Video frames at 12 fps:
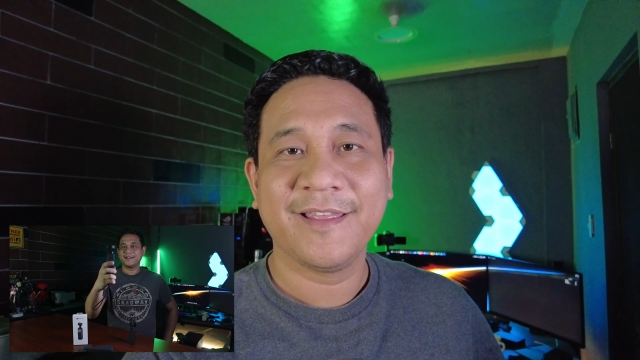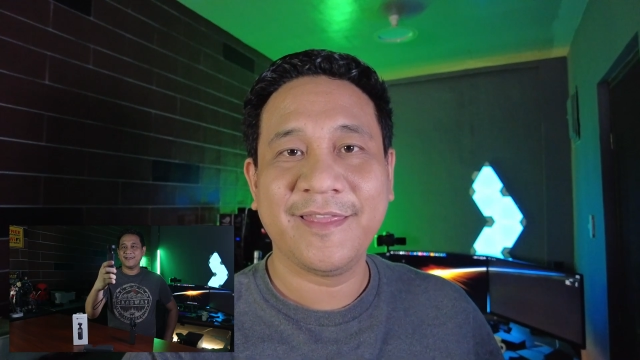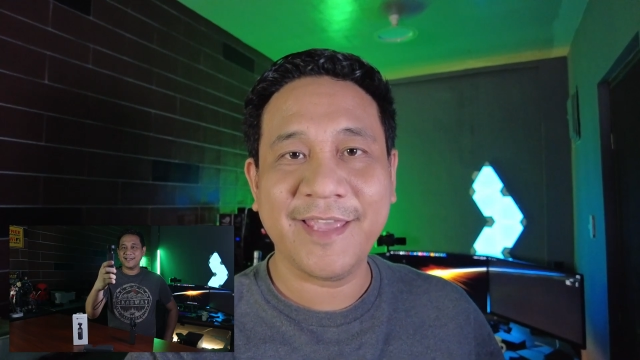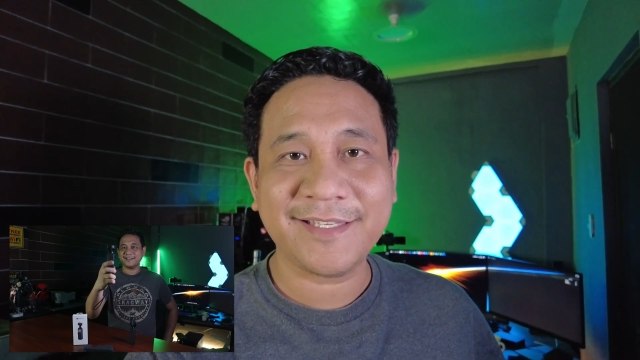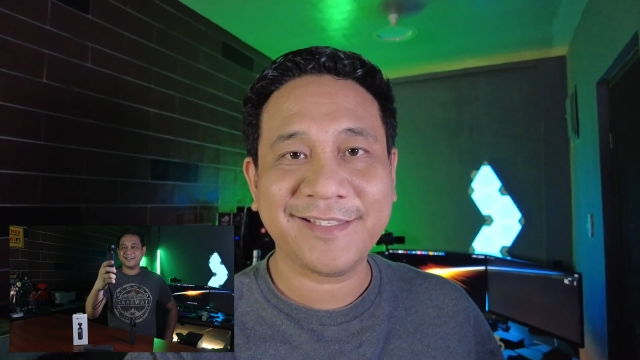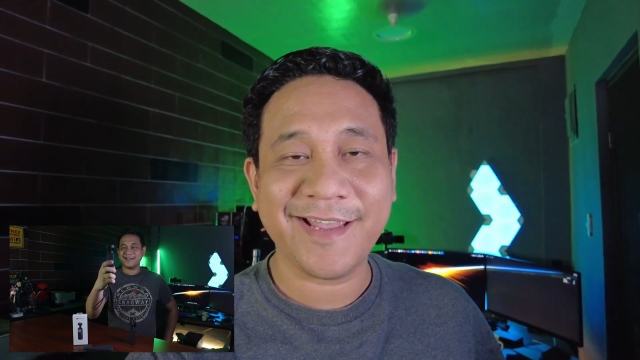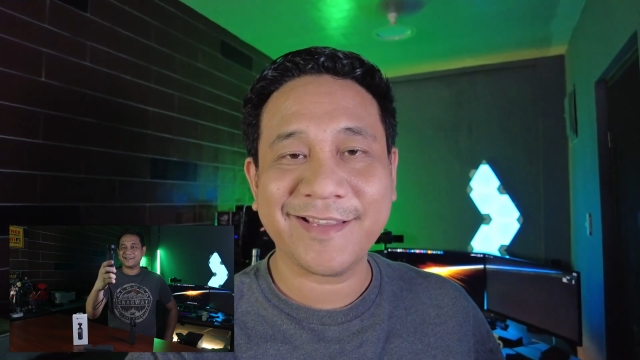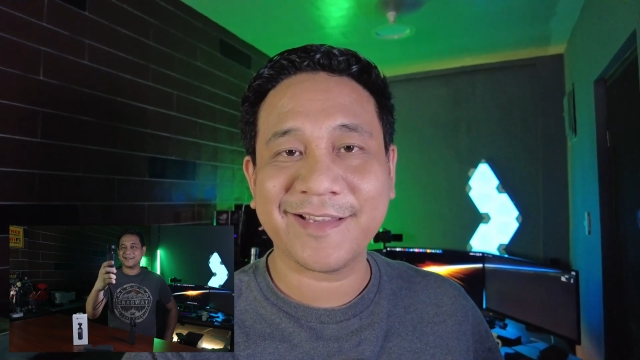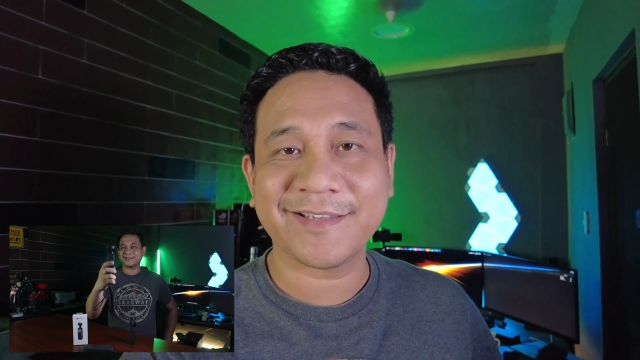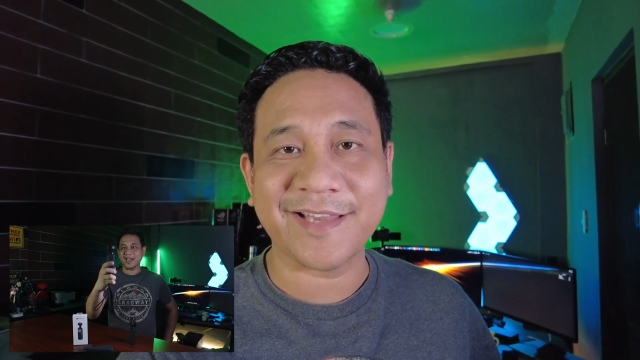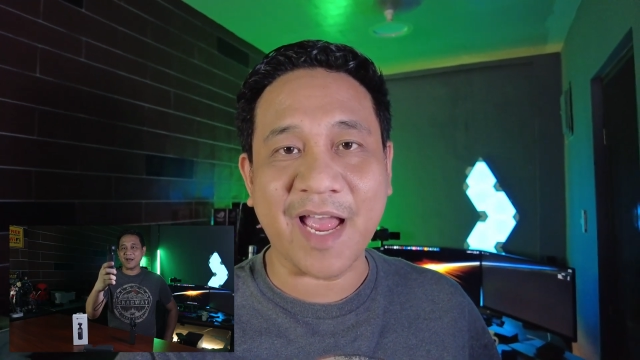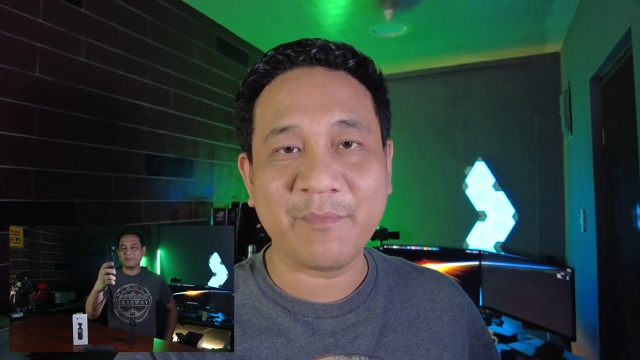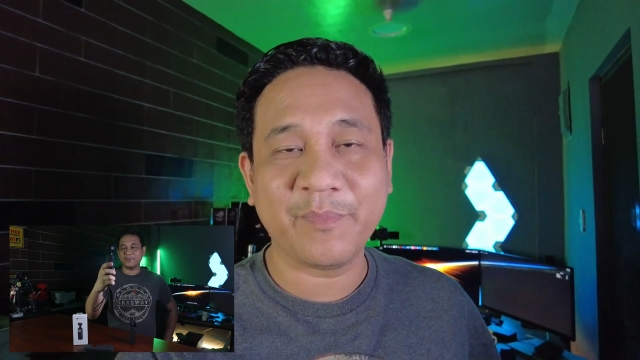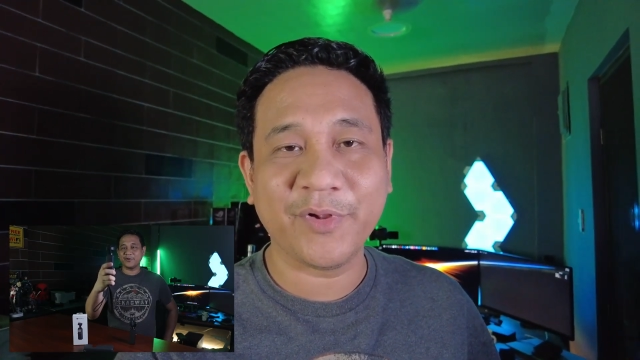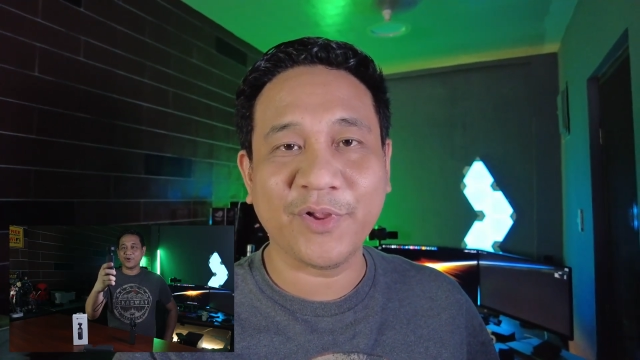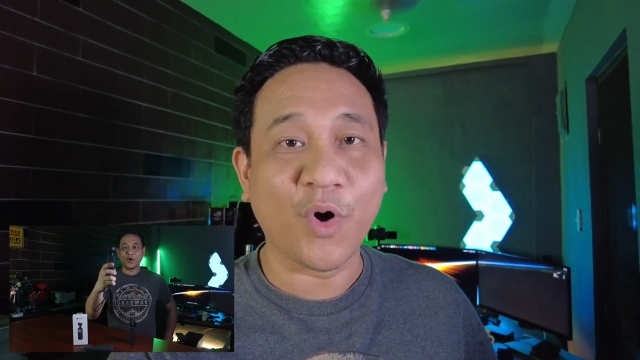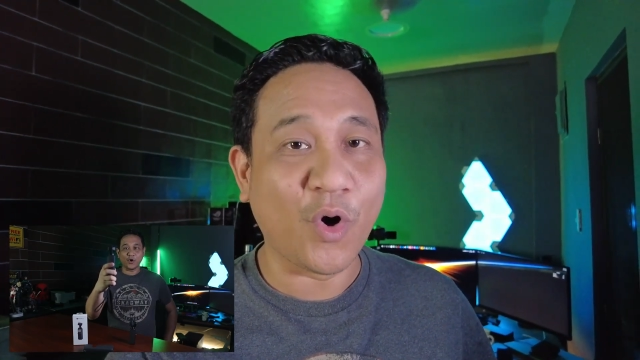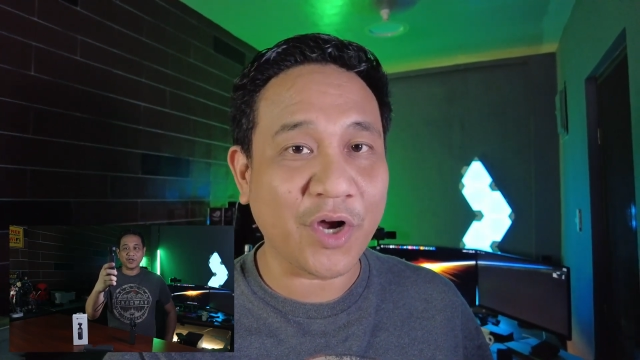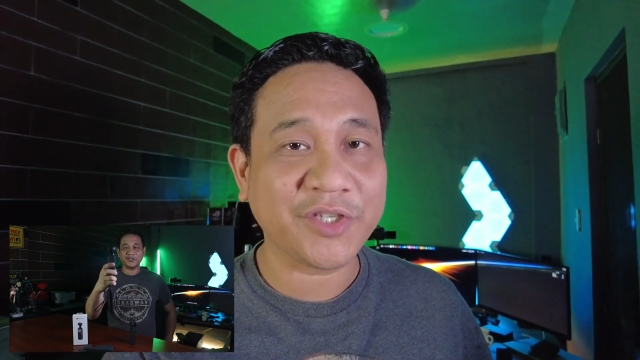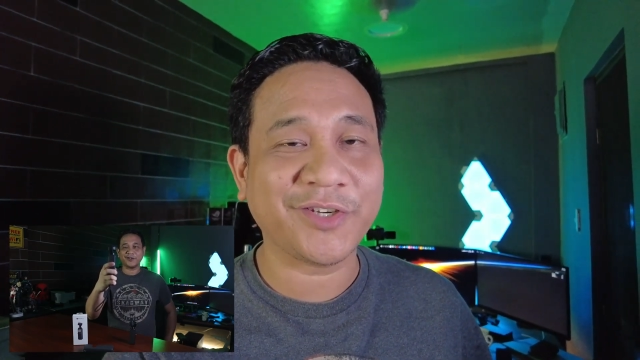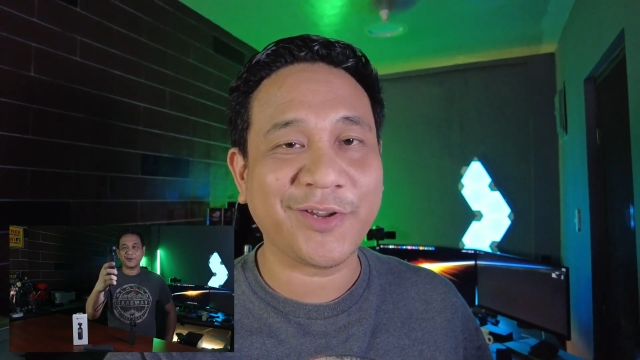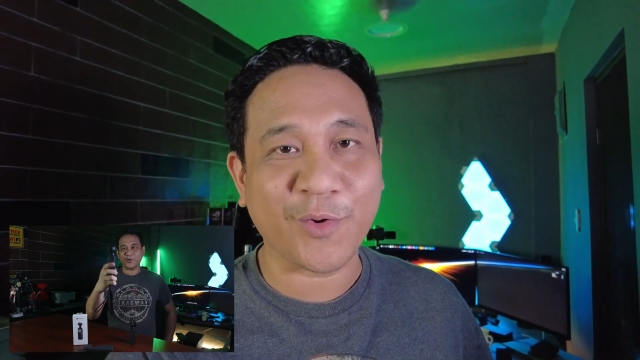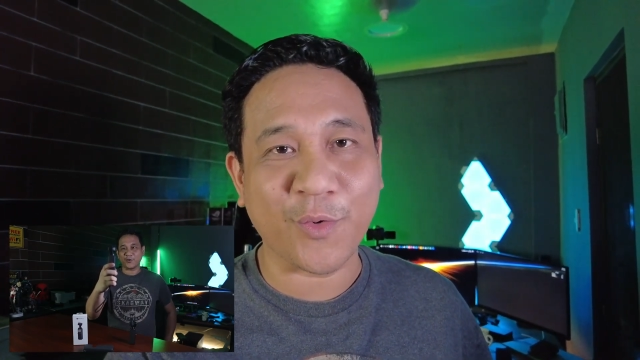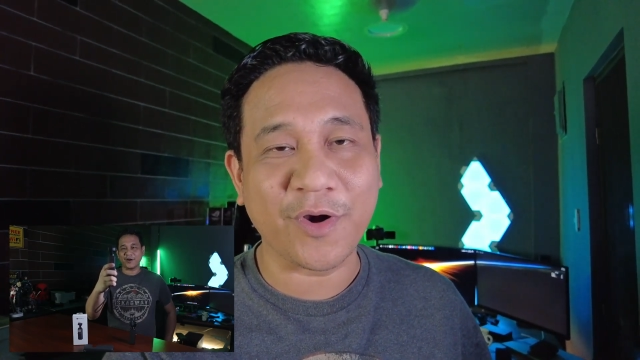This is a sample audio
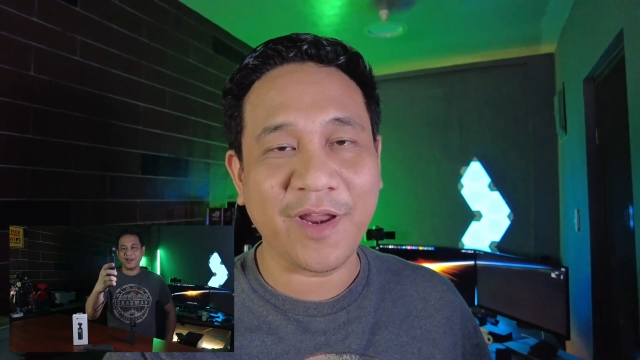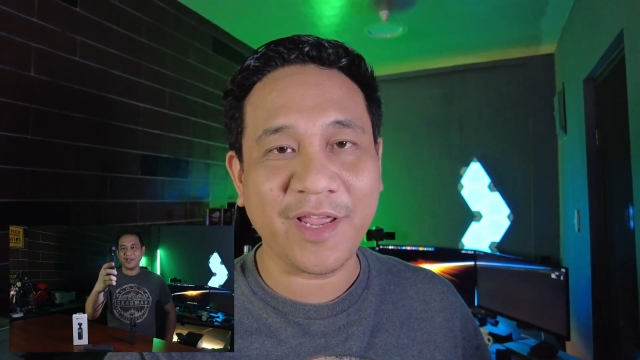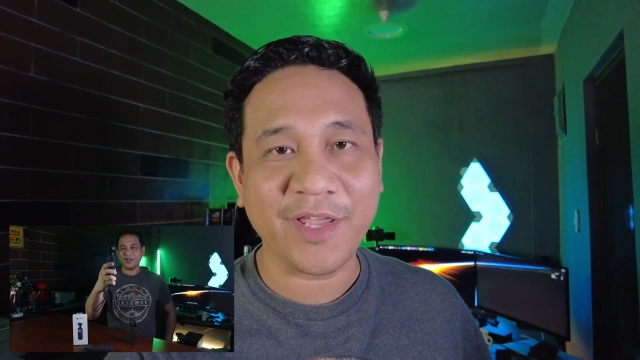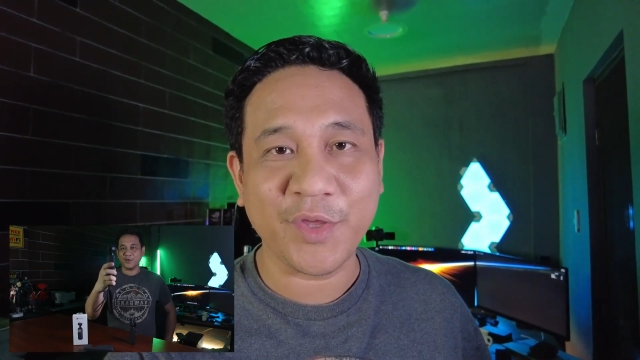recording